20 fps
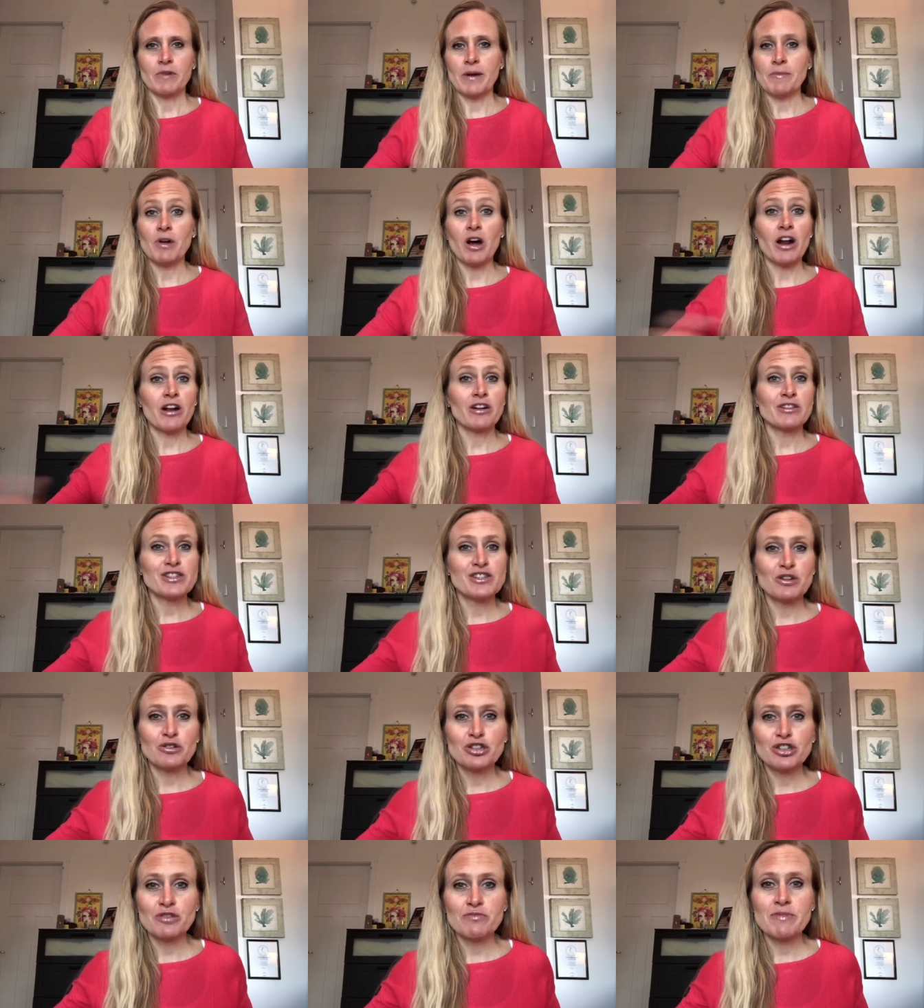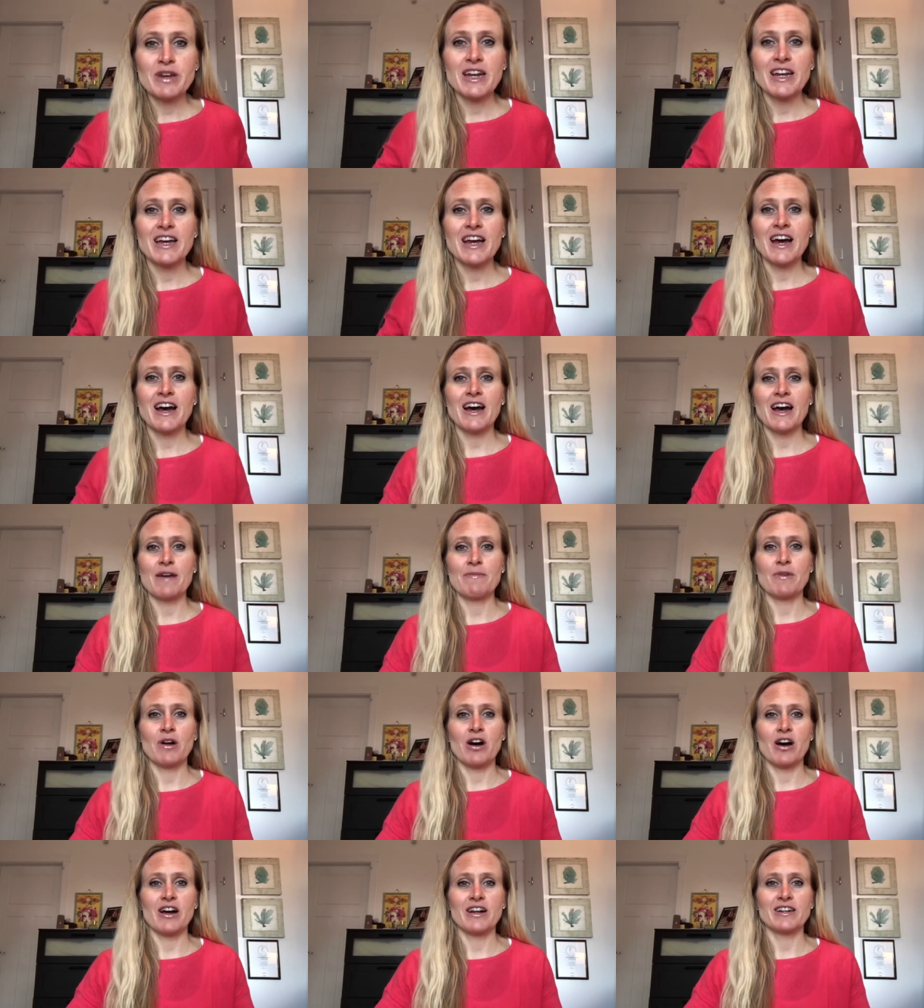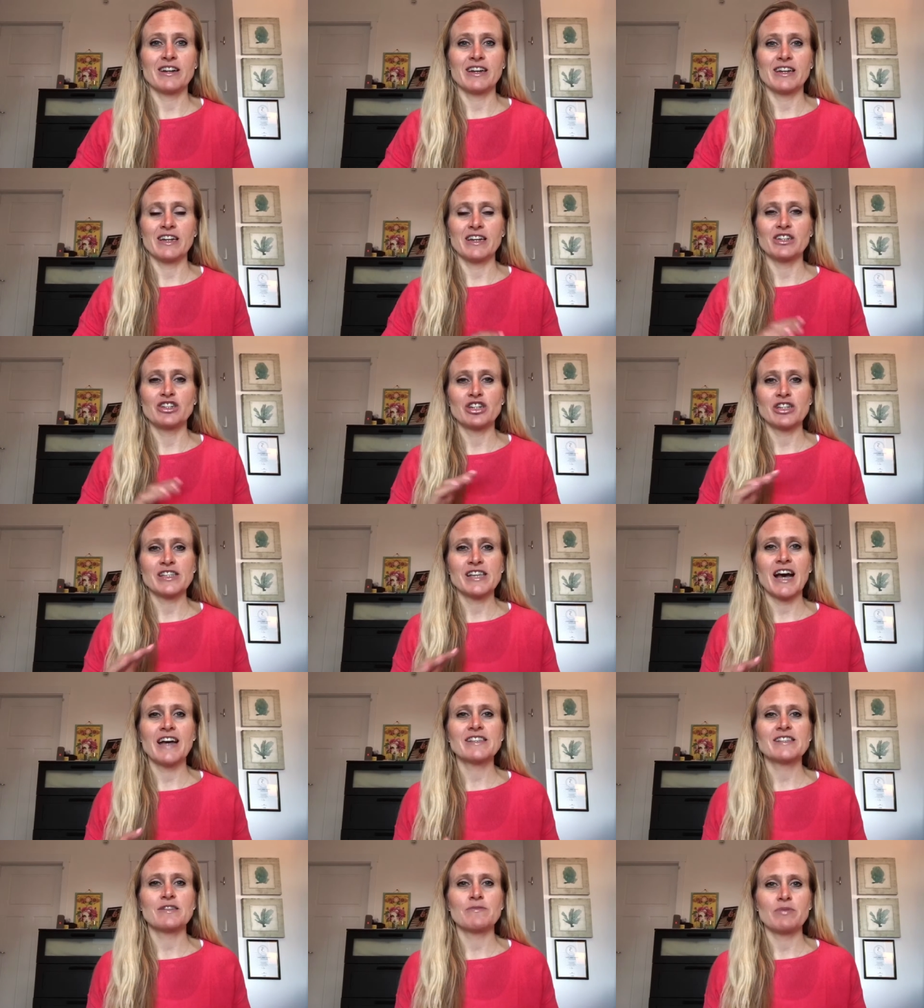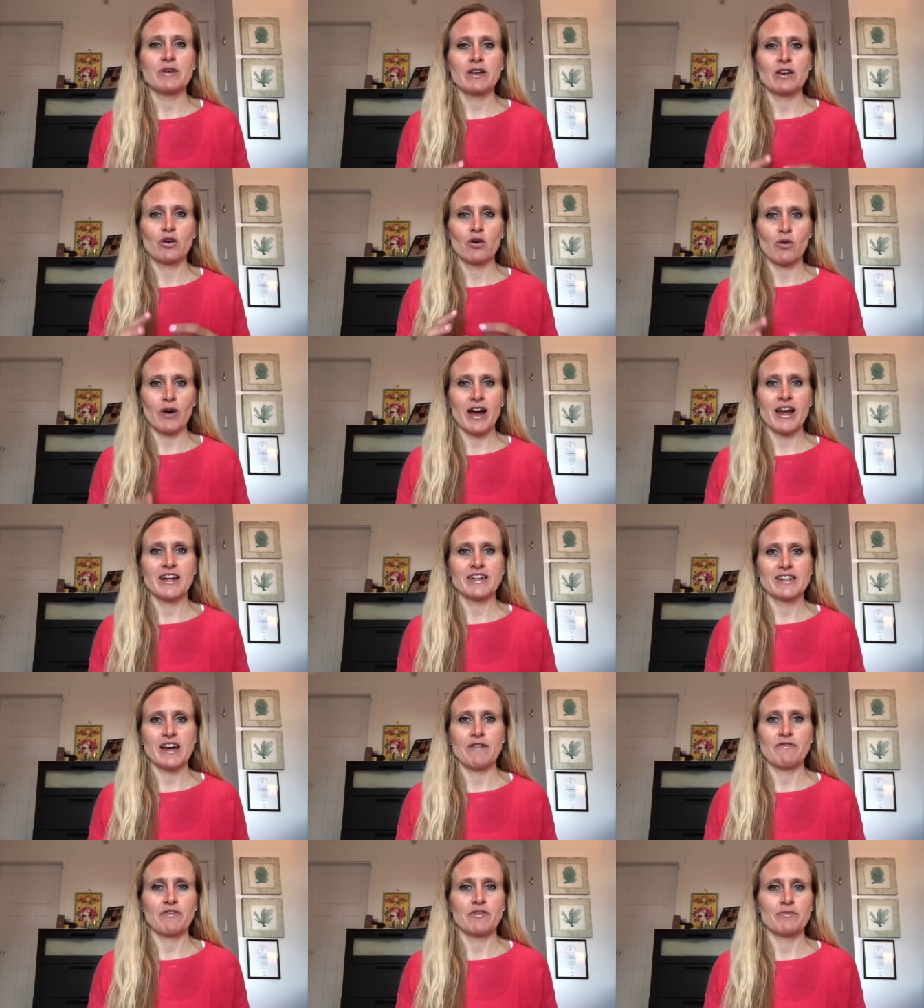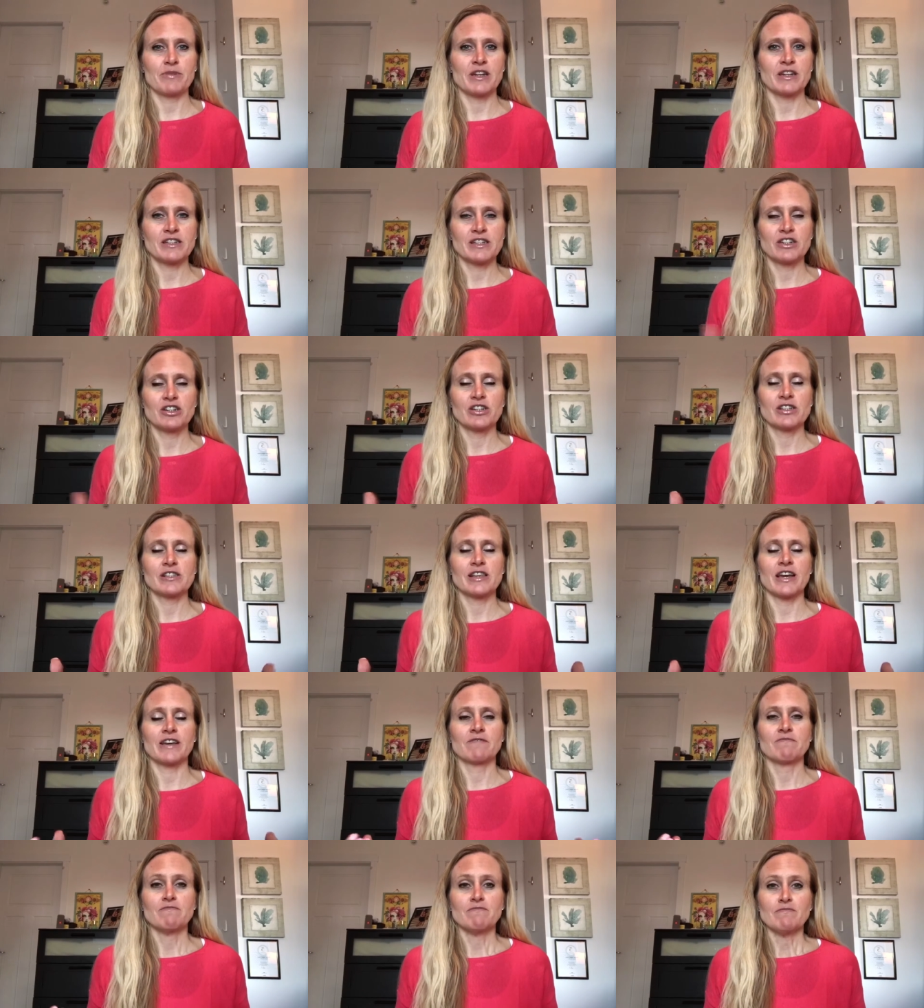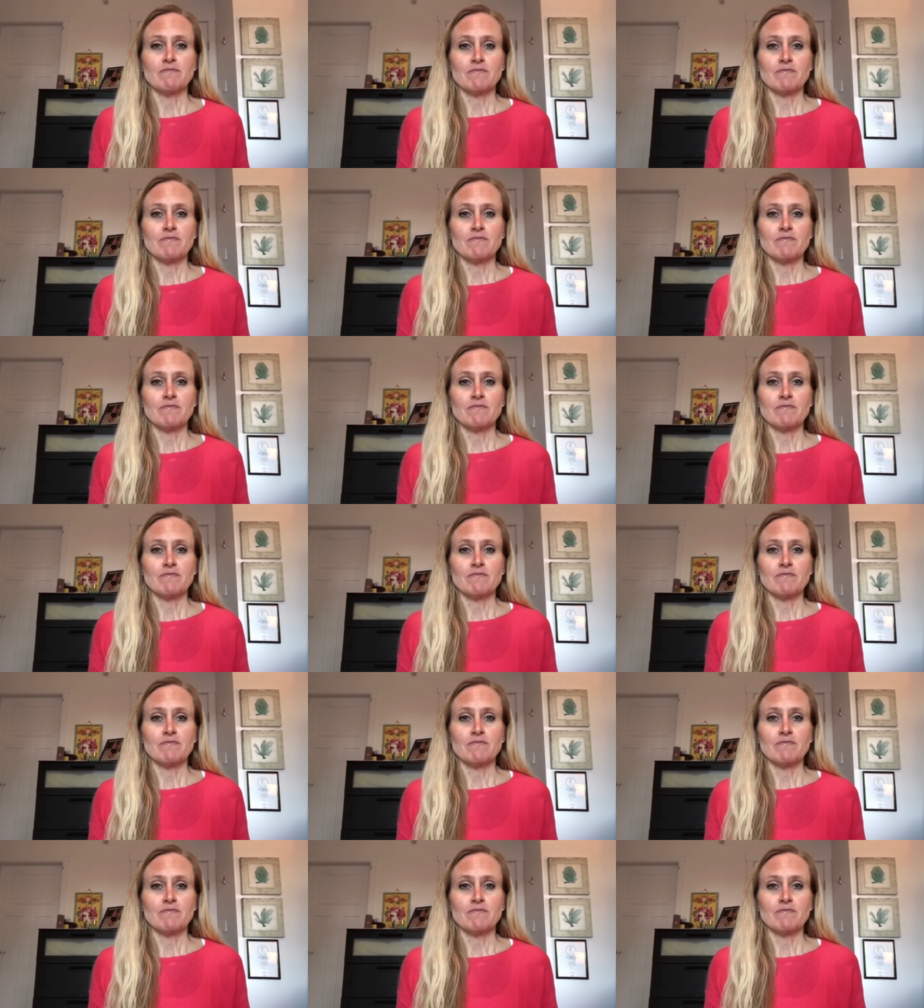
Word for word: I'm not on social media. I'm not, it just has to be quiet time for me to just like,